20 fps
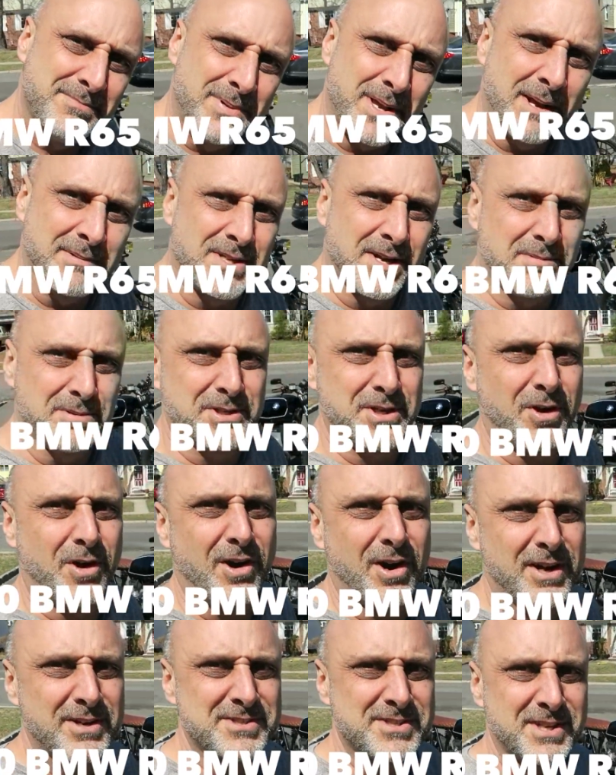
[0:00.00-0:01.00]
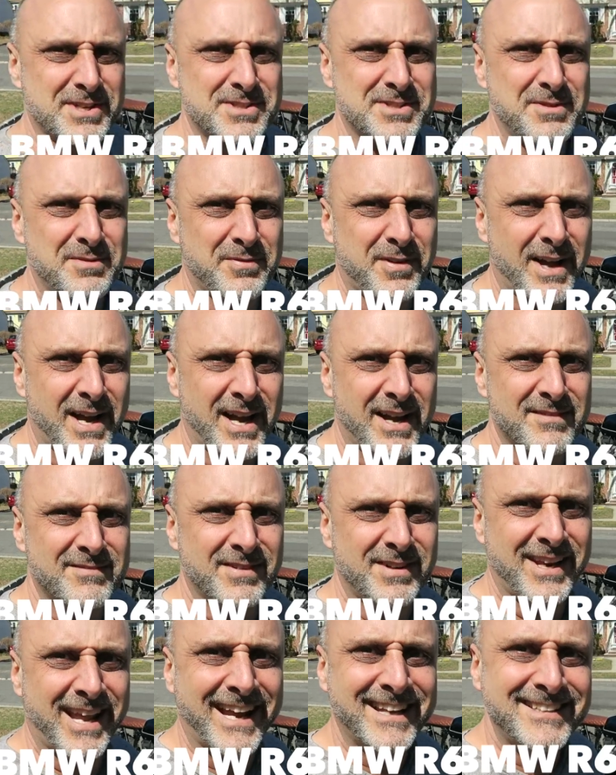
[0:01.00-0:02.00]
BMW R65
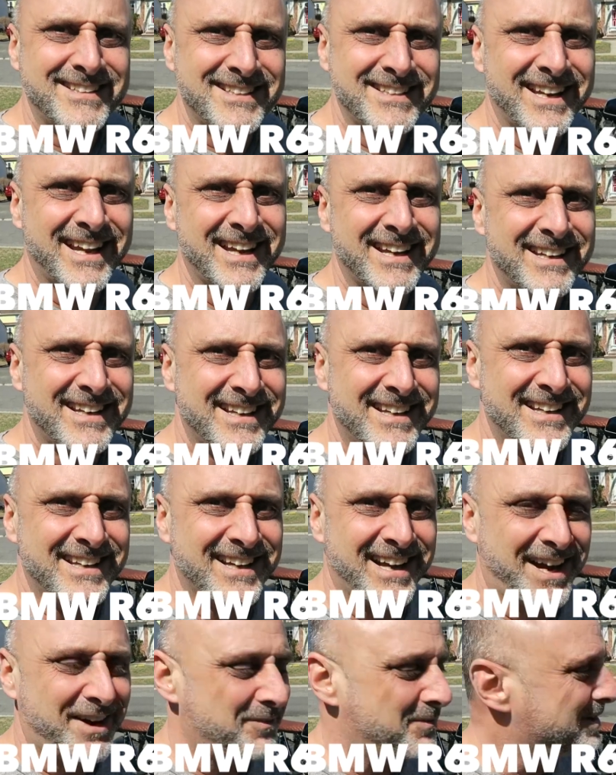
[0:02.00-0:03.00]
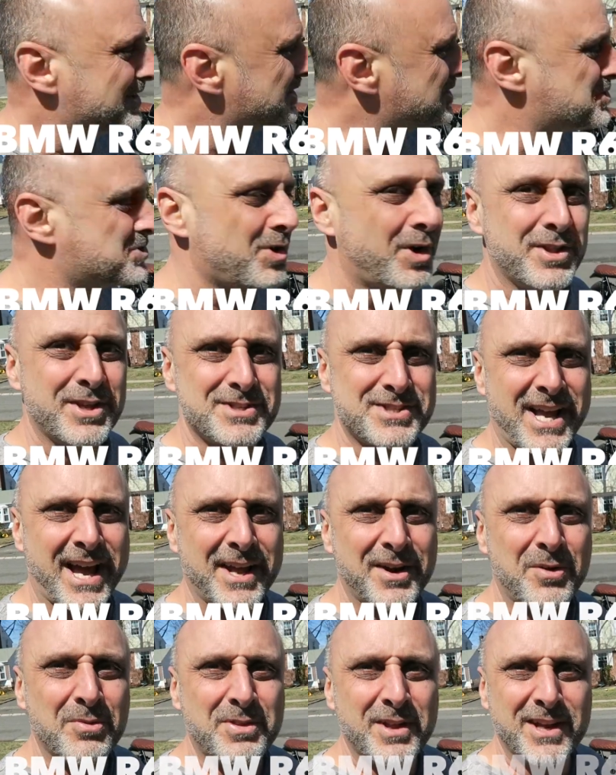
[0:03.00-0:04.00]
1980 I really enjoy this
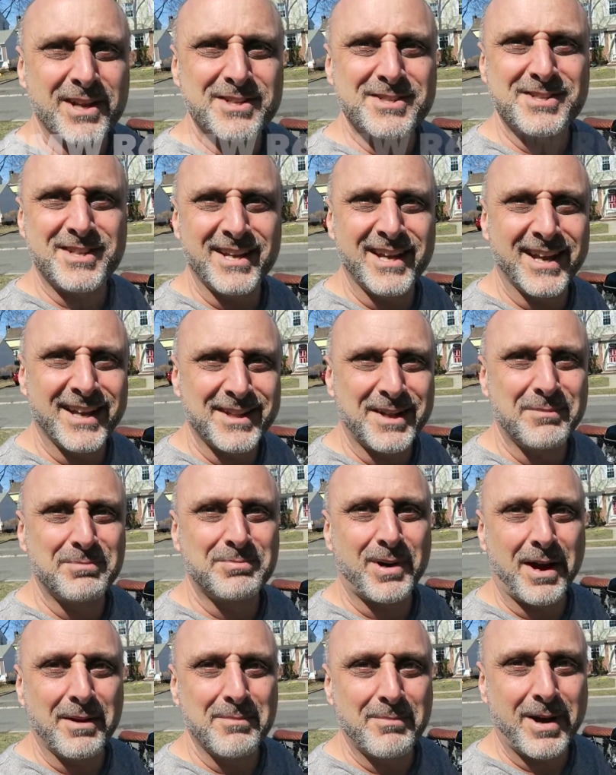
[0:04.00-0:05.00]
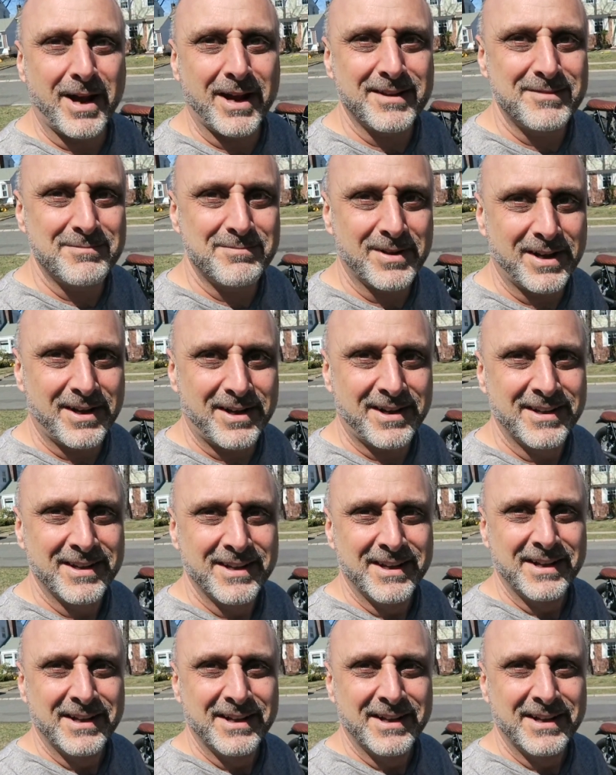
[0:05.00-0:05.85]
I don't think it's the end I probably might uh,